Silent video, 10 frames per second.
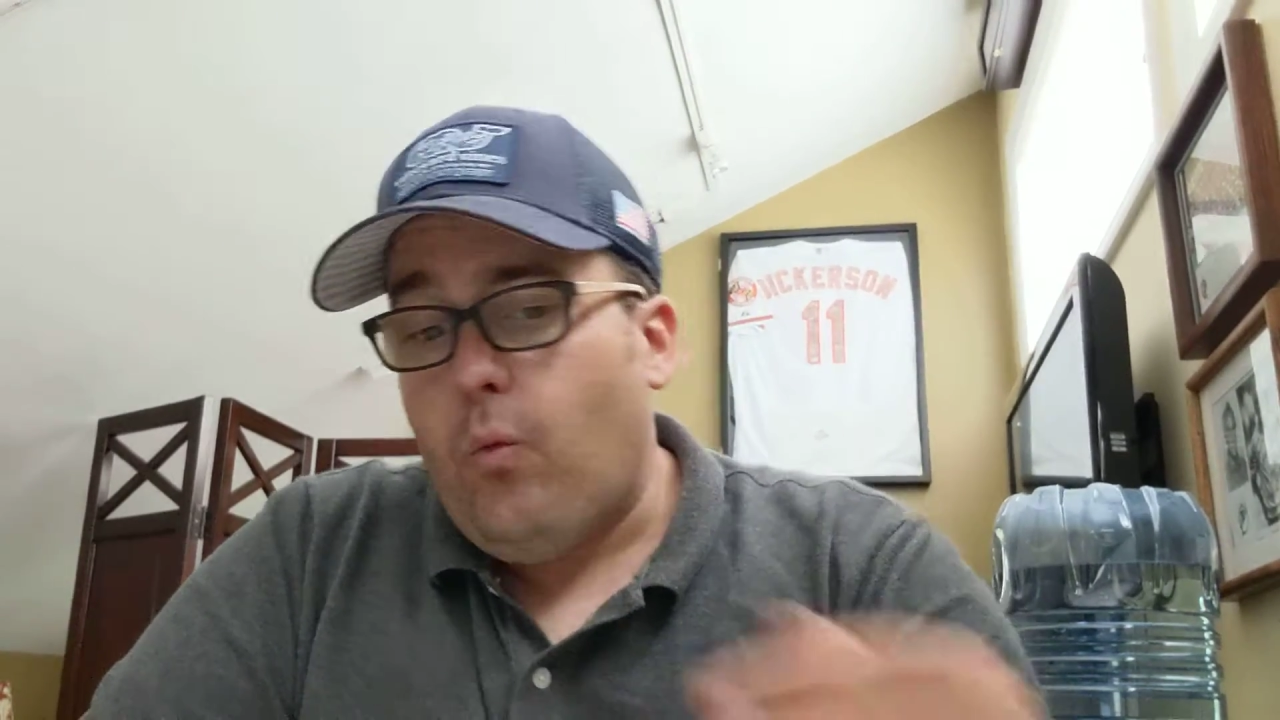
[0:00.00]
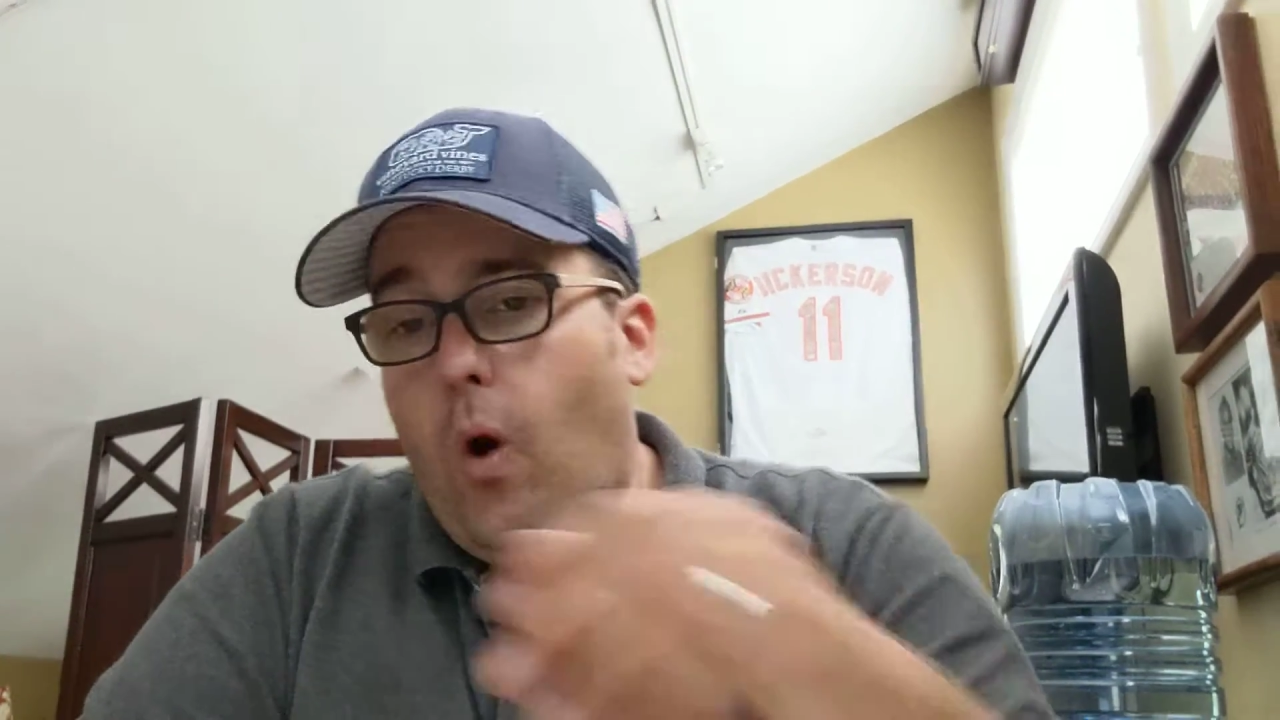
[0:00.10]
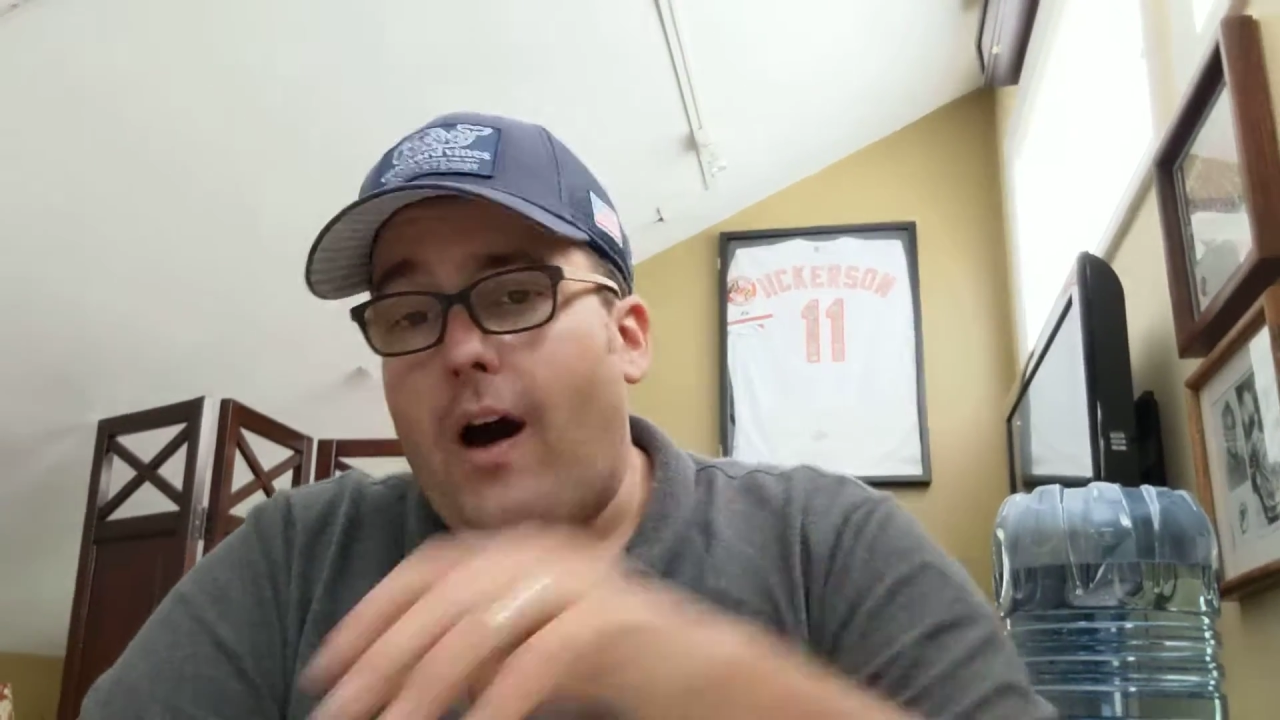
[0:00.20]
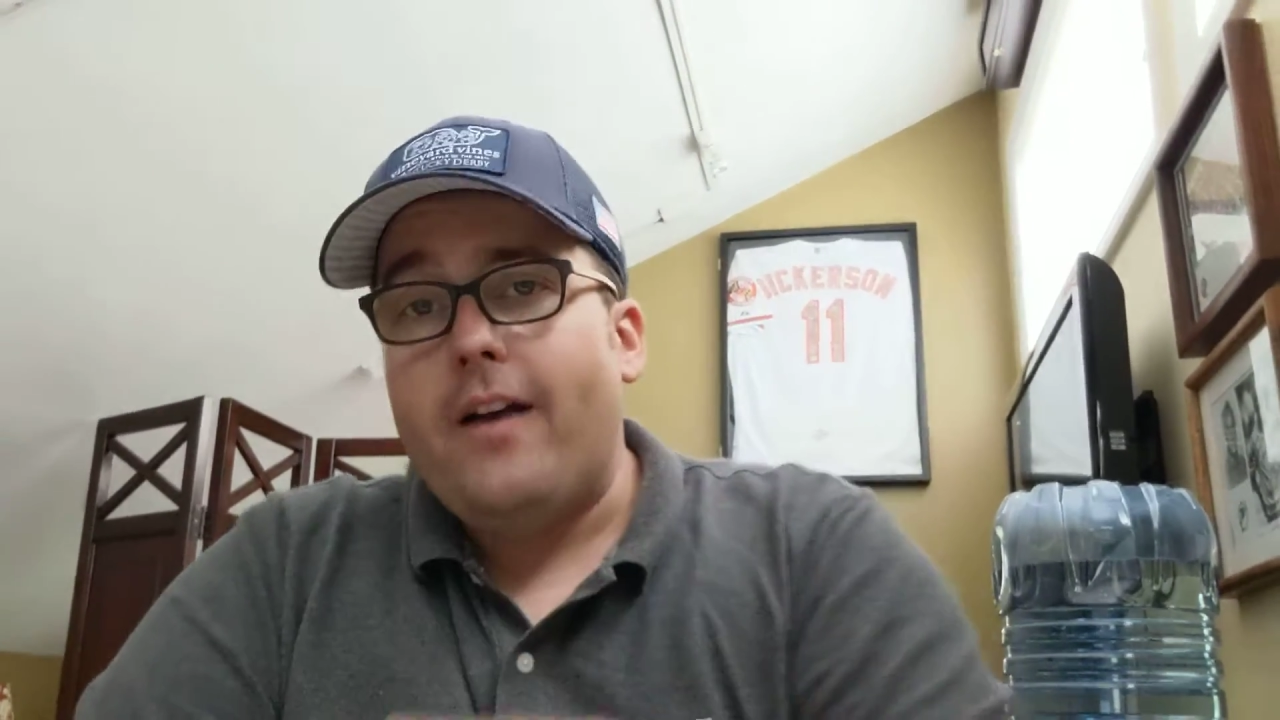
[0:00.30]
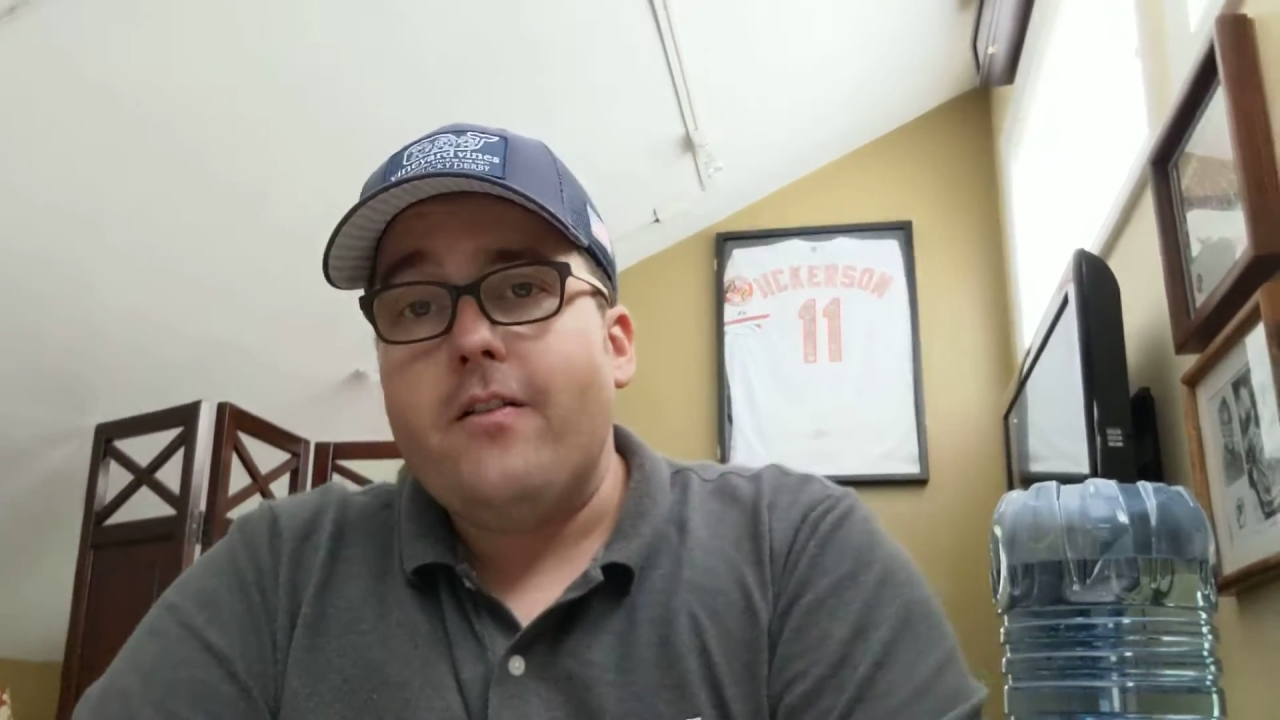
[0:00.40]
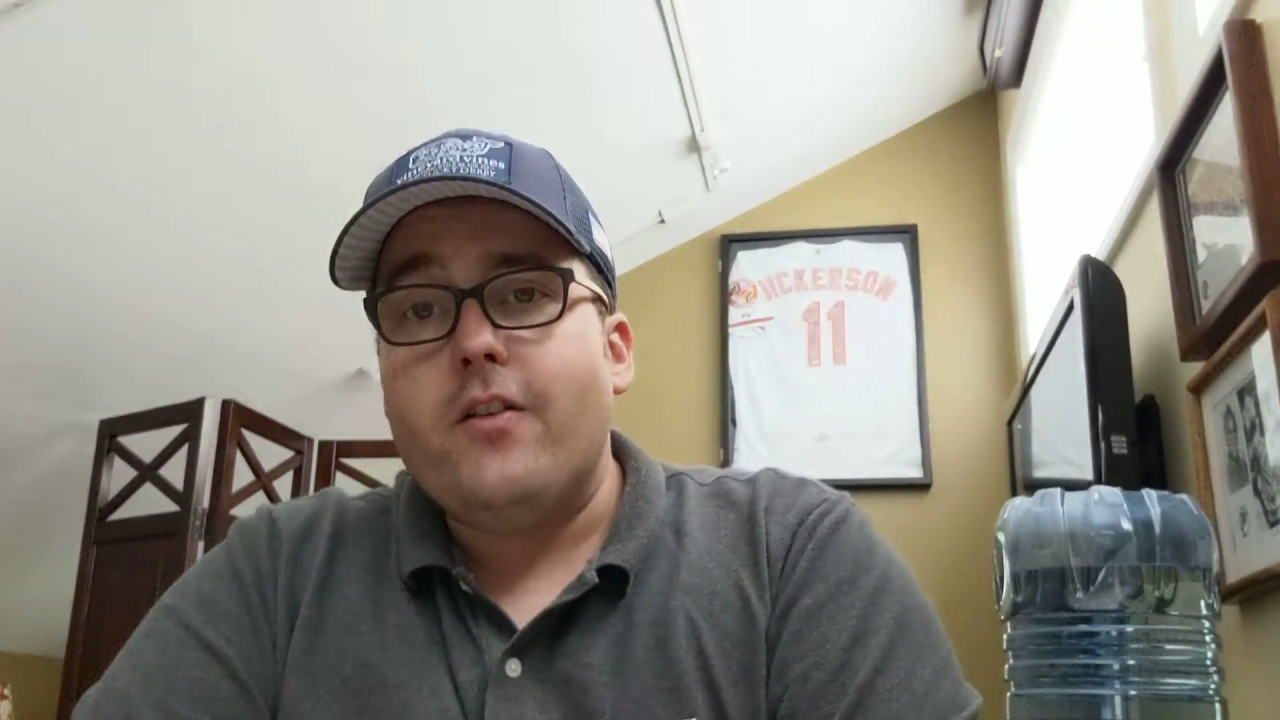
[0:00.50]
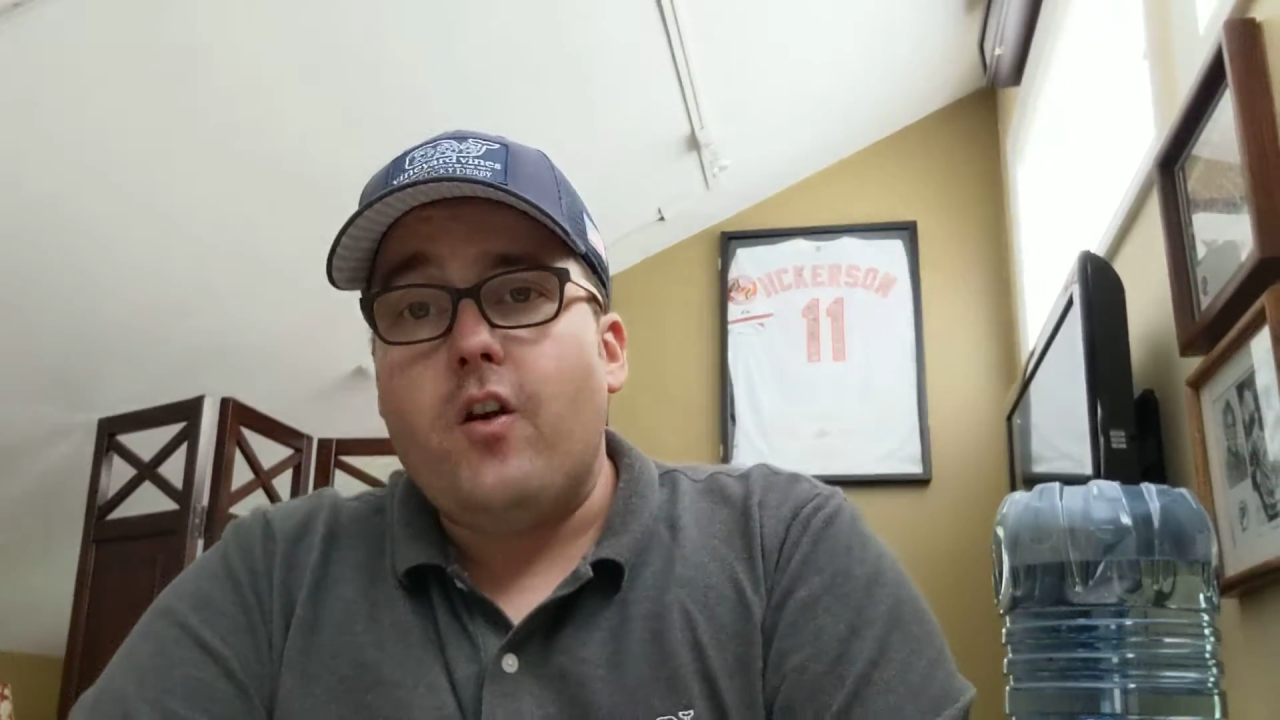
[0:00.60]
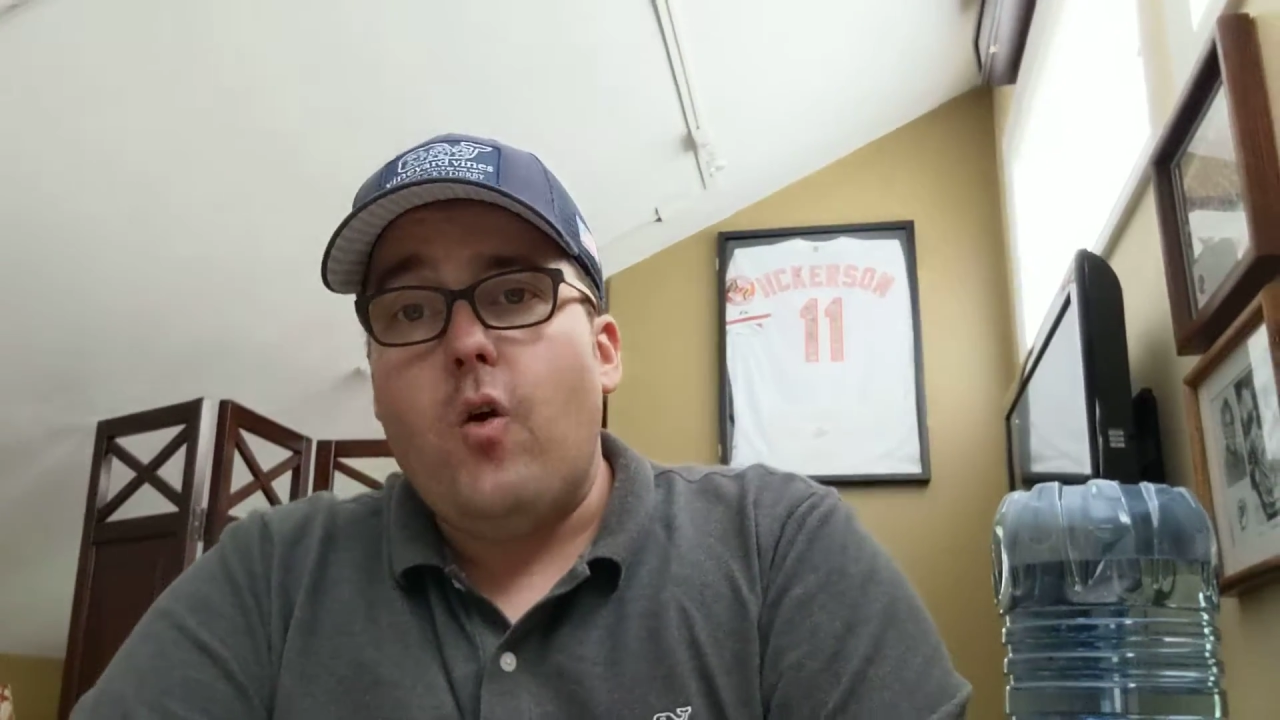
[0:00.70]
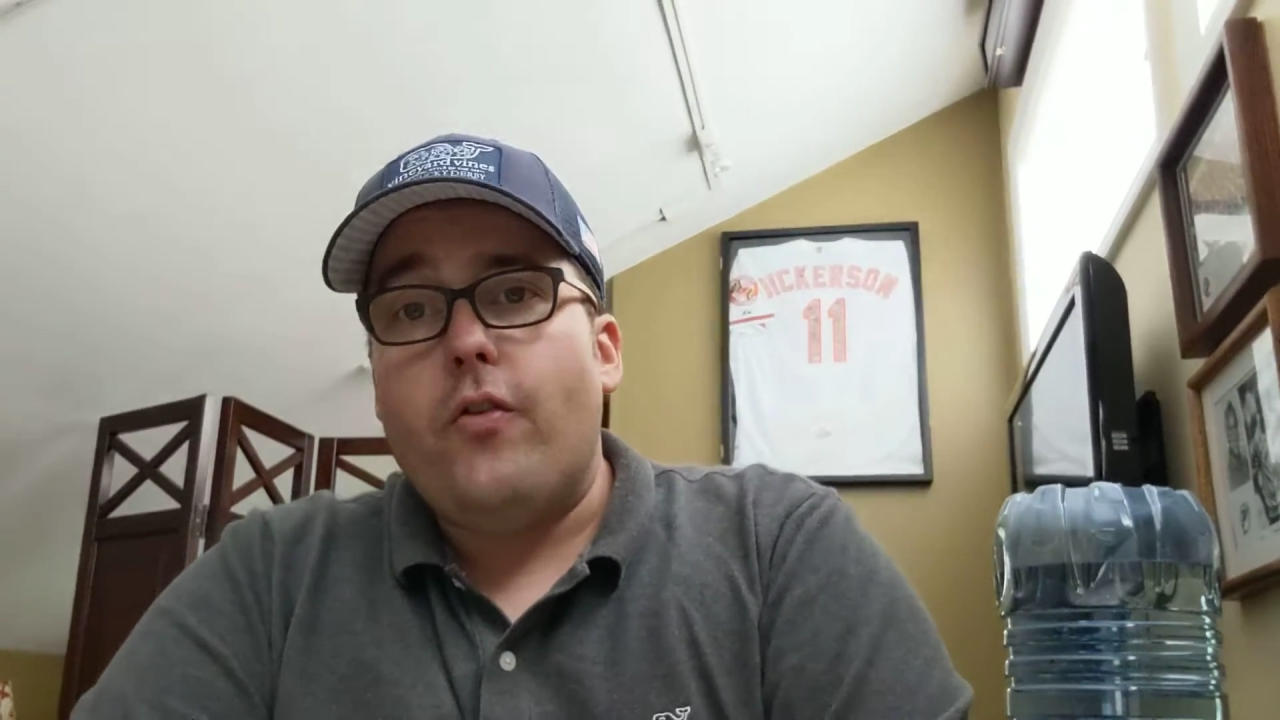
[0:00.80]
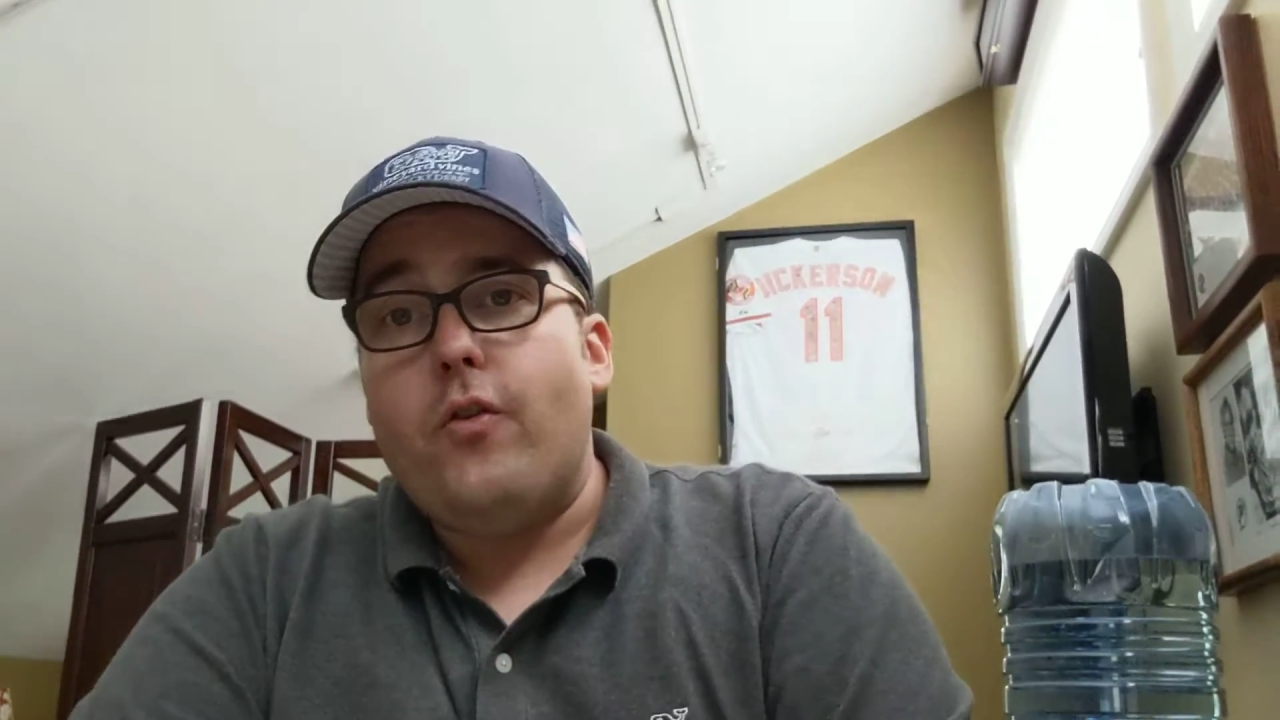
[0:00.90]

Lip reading: while to go